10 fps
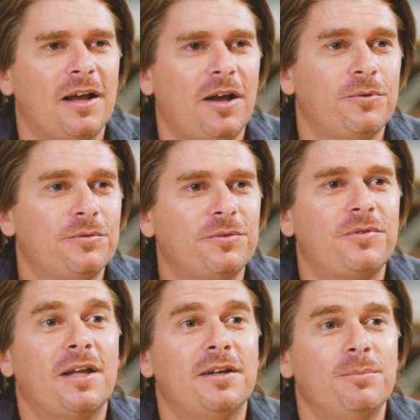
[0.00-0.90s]
I've also
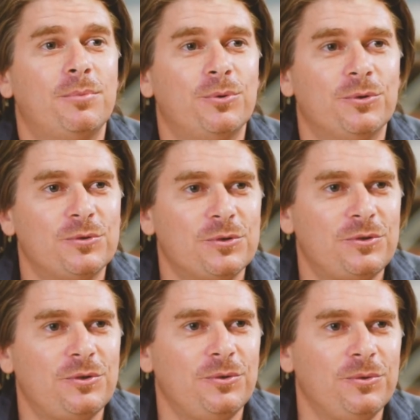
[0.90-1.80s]
found it important
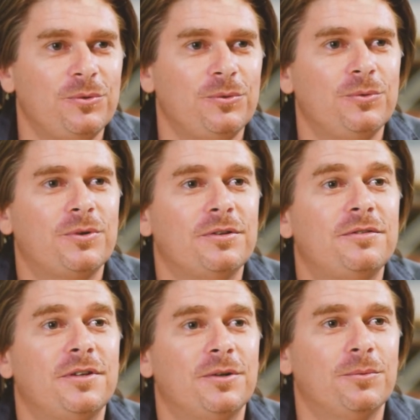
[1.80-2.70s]
to
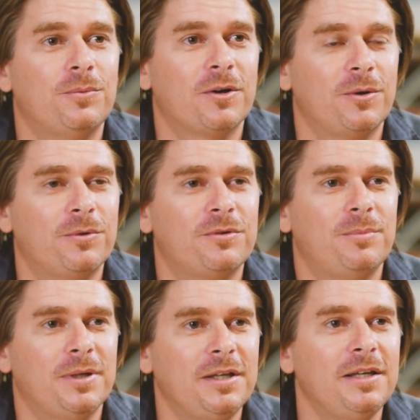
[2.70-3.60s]
consider where I want
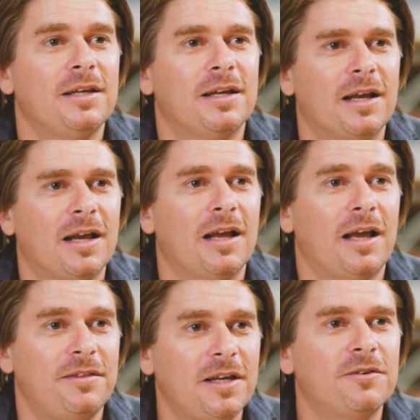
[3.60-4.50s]
to be
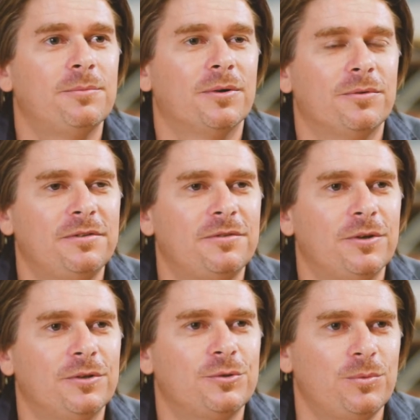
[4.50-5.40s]
at the end of my
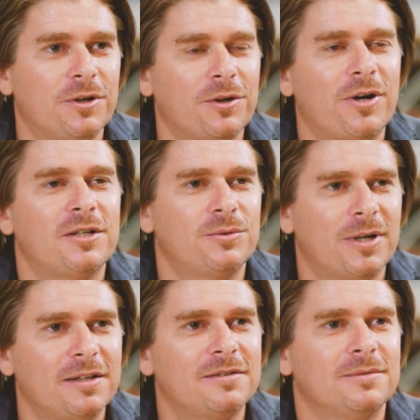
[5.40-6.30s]
research when I
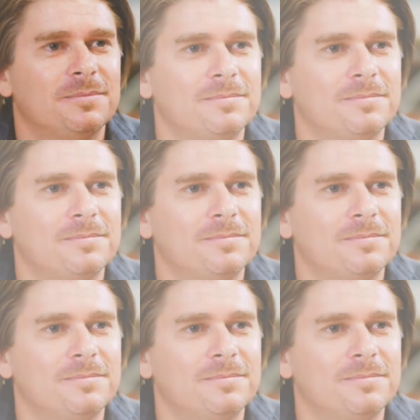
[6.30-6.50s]
graduate.